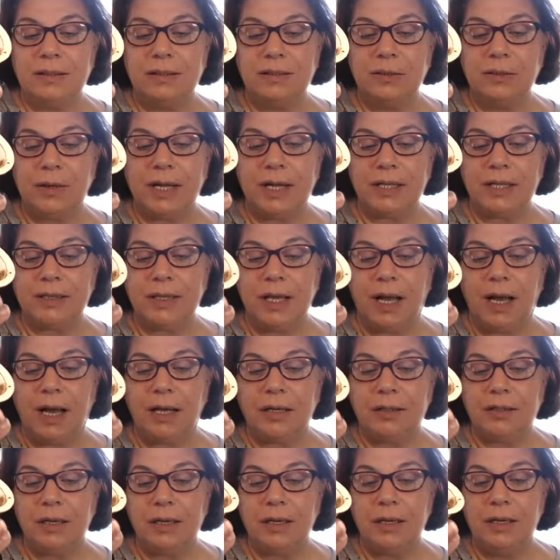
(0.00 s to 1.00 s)
Look at
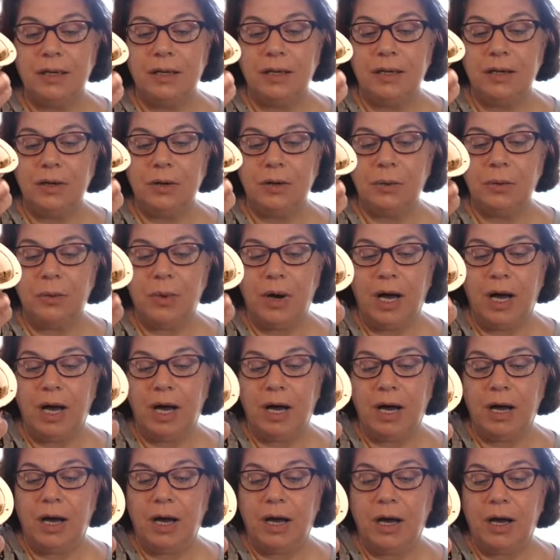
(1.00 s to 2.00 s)
that
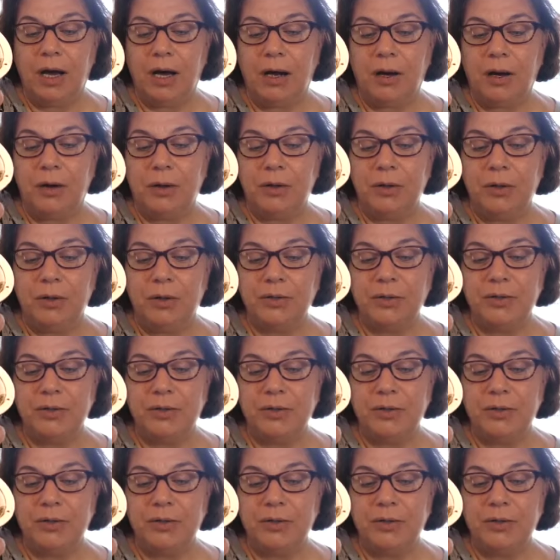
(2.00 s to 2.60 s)
wow,